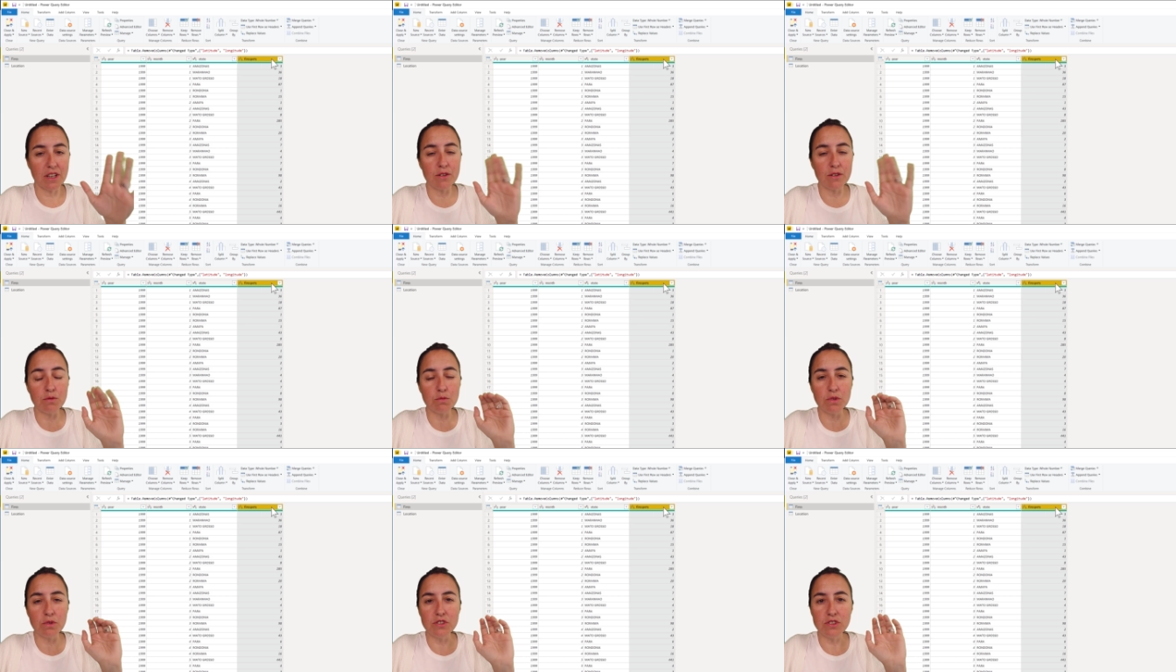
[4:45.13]
I
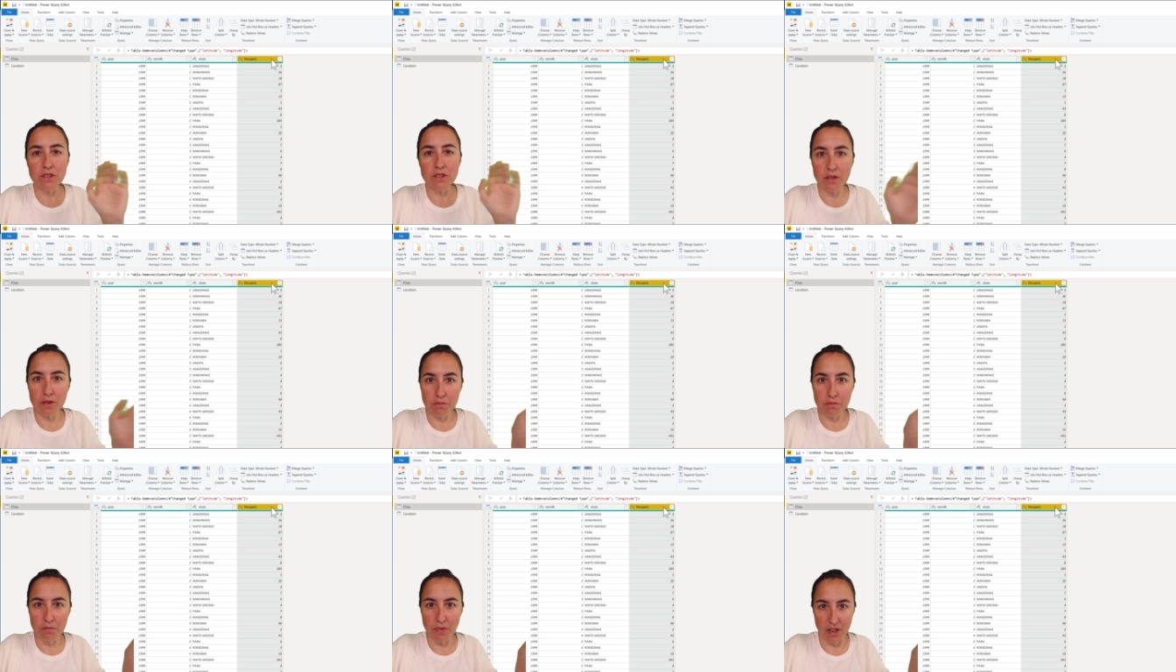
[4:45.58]
don't want
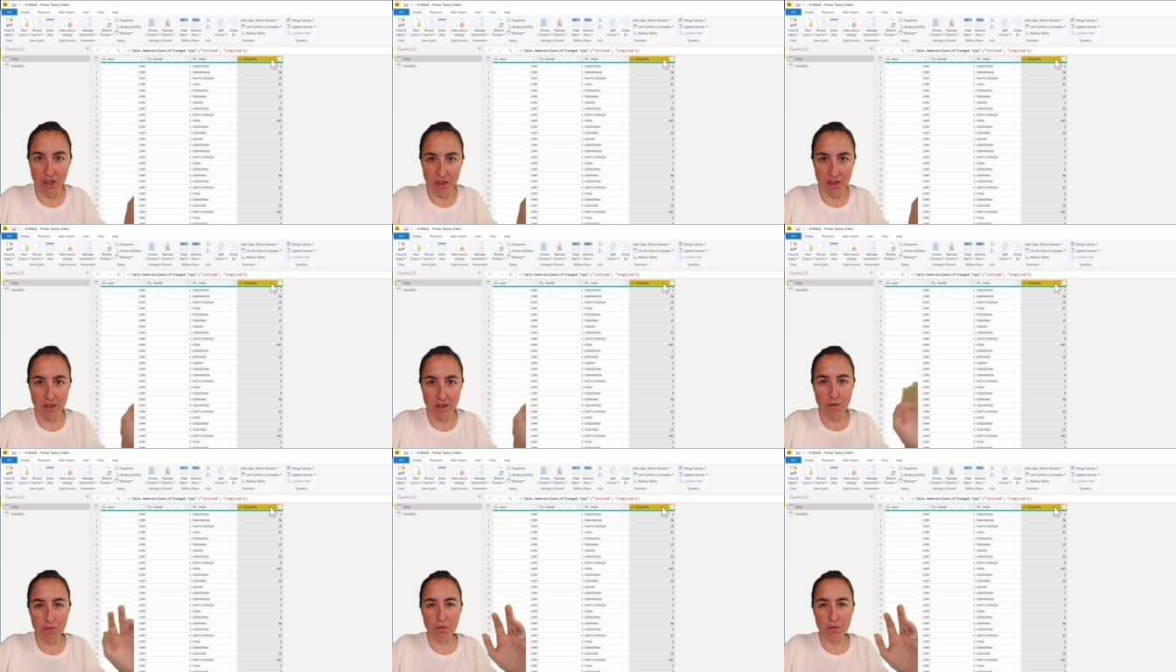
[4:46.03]
year and
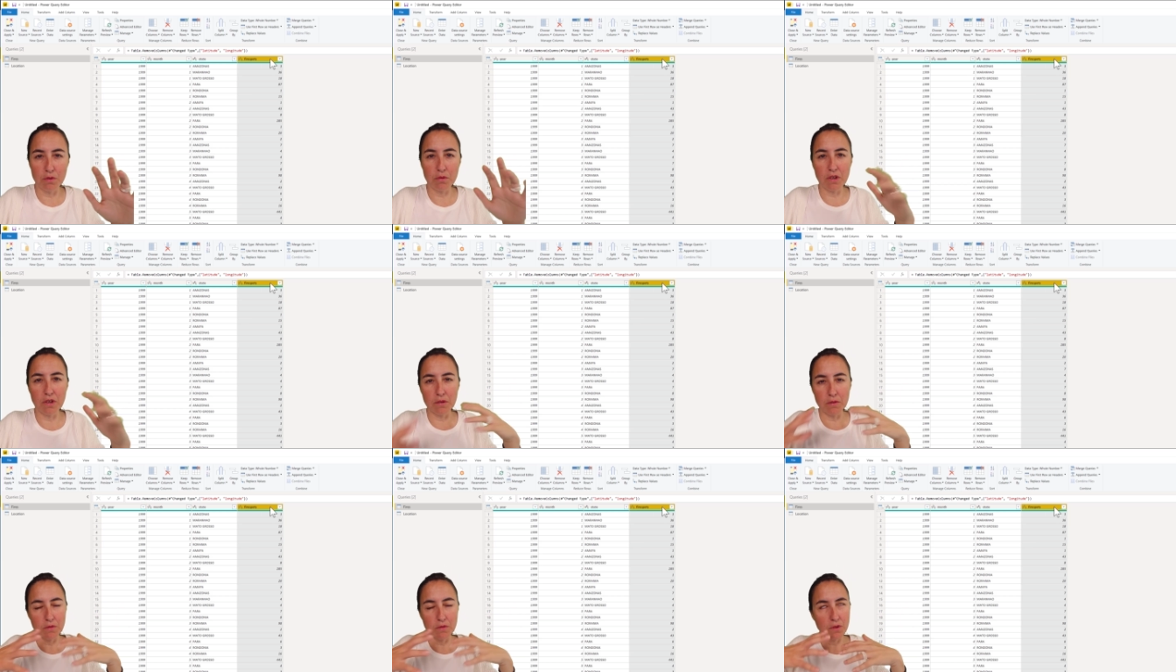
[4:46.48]
month. It
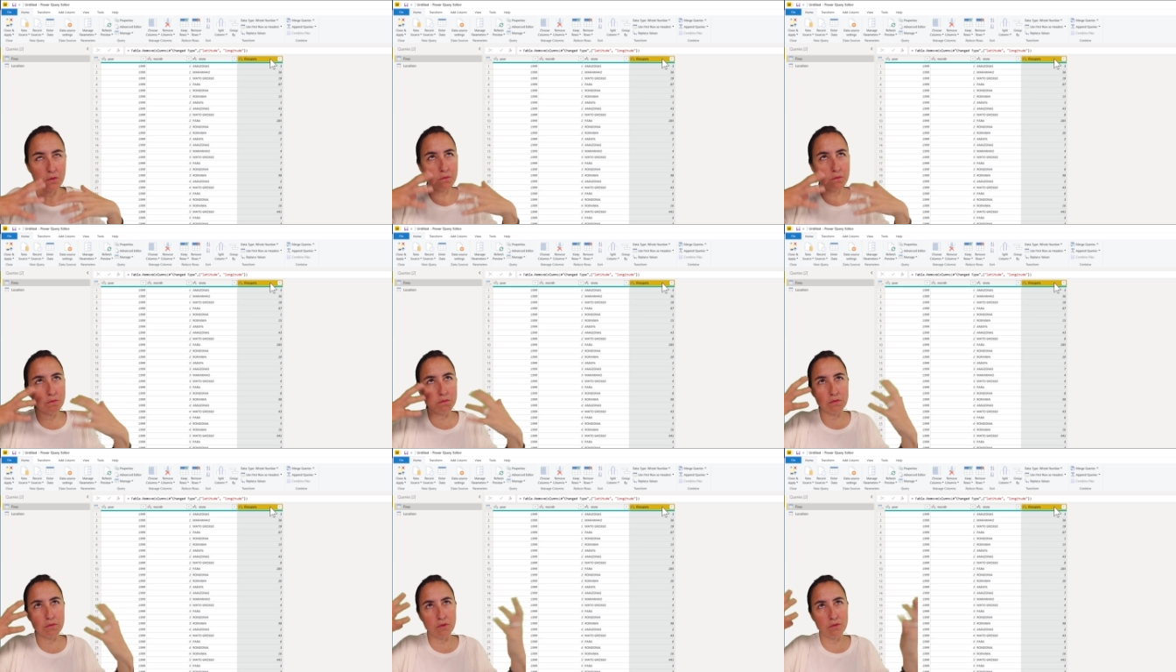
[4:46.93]
would,
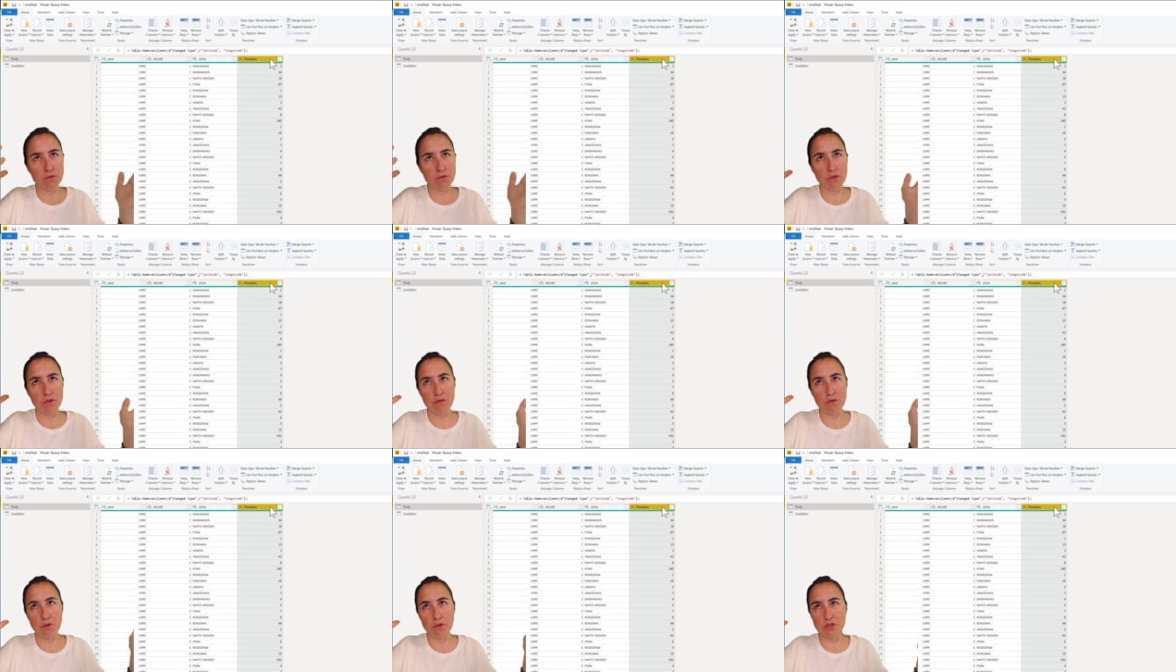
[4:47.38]
it, the,
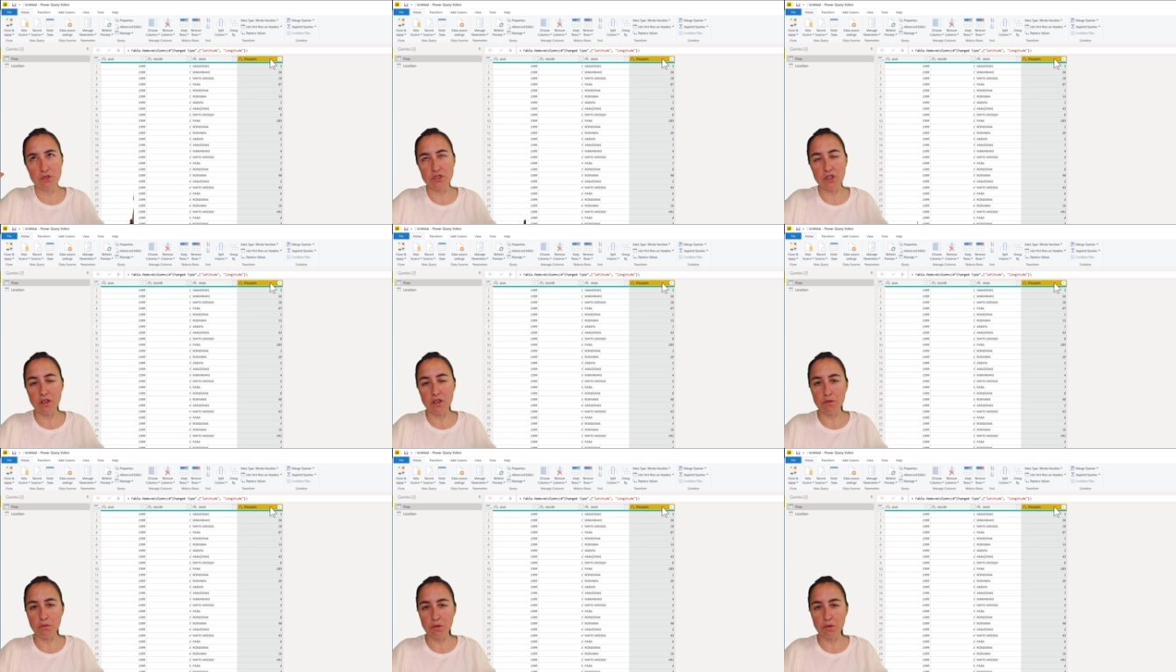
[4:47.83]
the rose
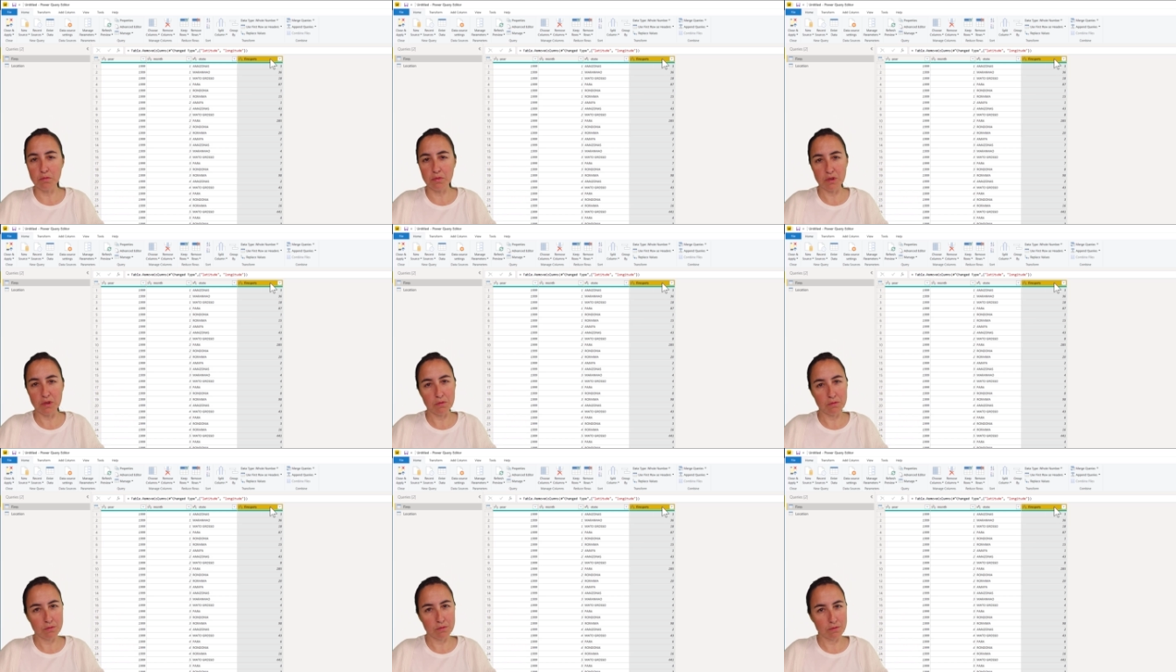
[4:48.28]
chart would
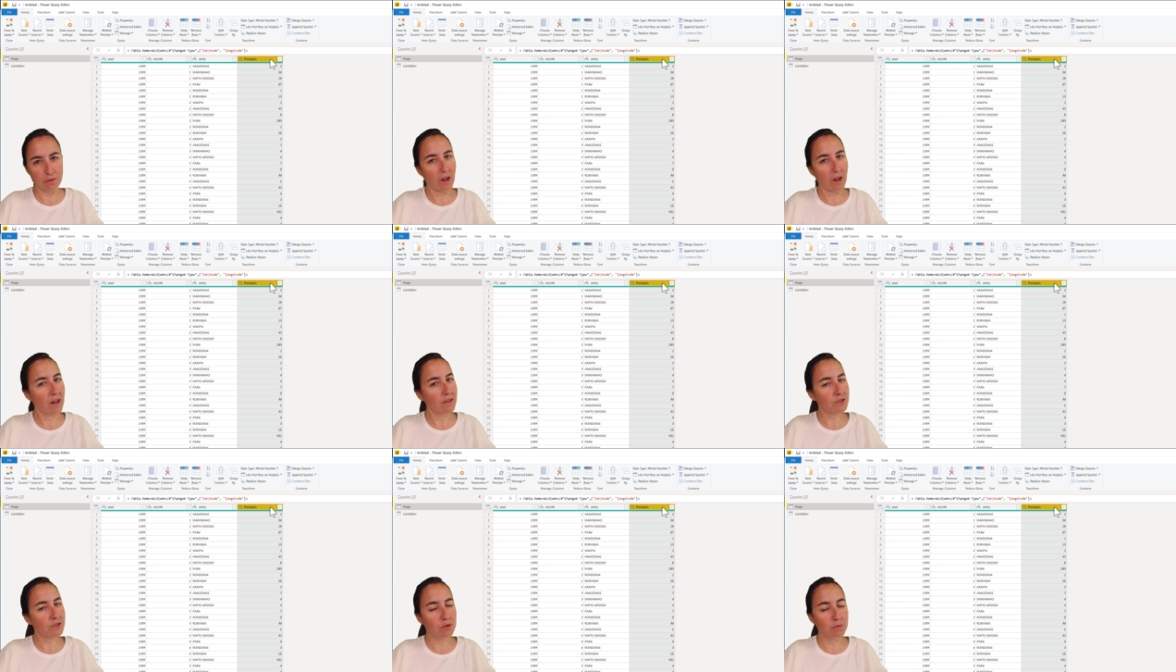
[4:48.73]
be, I
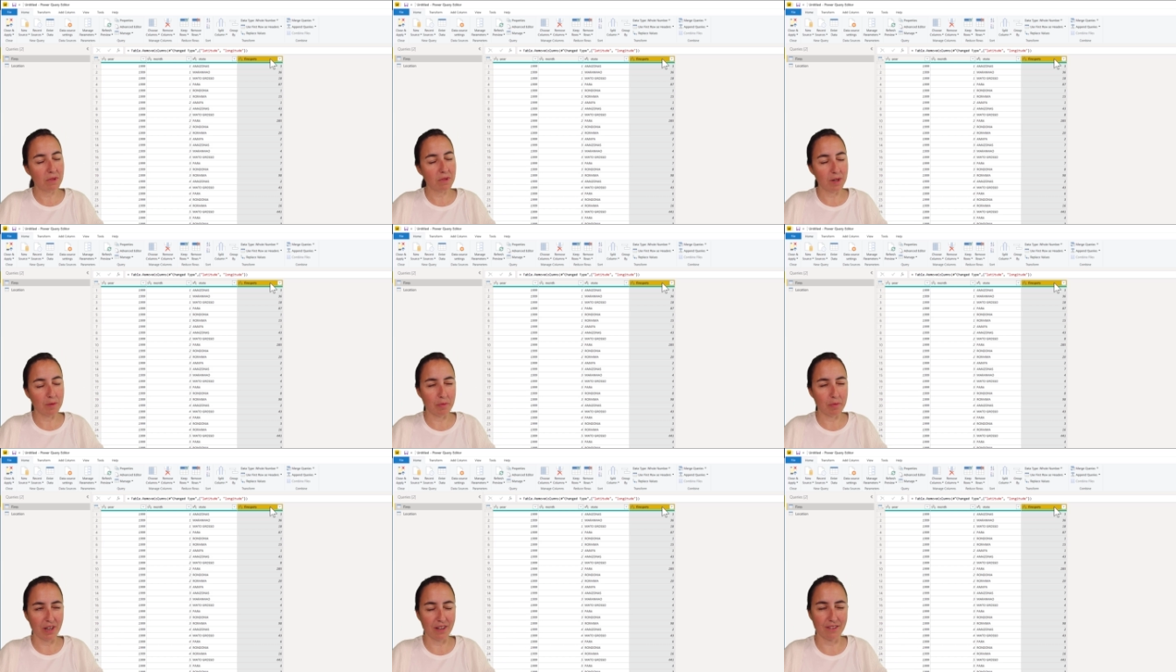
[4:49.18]
have too
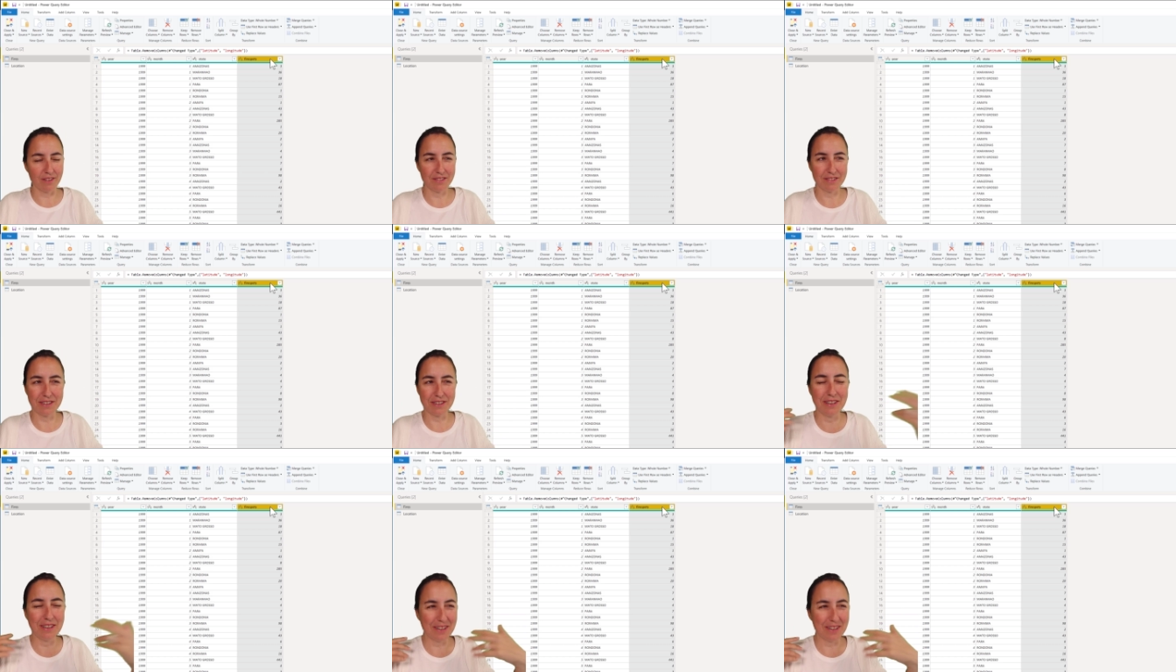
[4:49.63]
many petals.